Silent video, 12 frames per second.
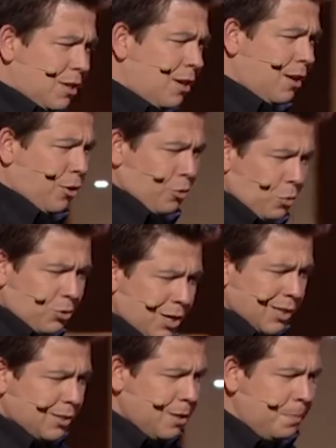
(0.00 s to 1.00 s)
thing, and I got all
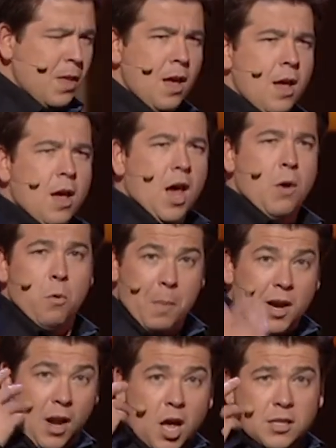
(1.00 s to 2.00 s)
dressed up, and I wore
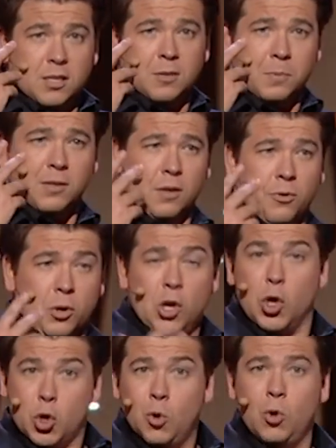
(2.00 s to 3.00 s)
my glasses because I thought it
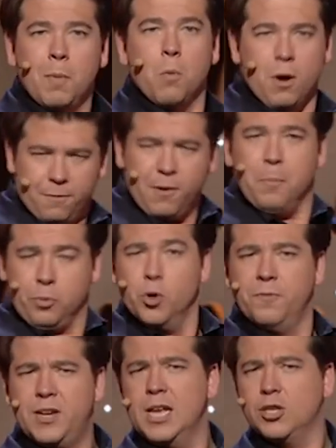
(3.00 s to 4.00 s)
looked cool, and my wife
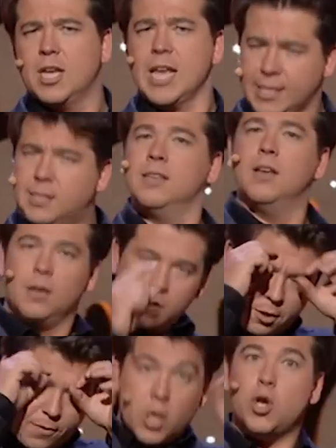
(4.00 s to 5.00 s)
approved it. She's like, yes,
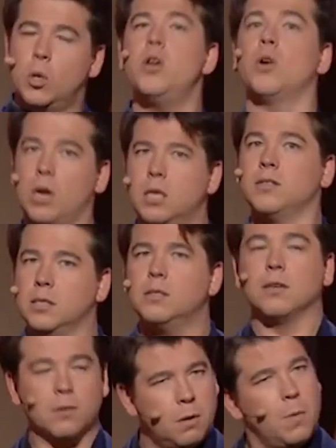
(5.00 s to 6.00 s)
they're very cool in your glasses. I'm like,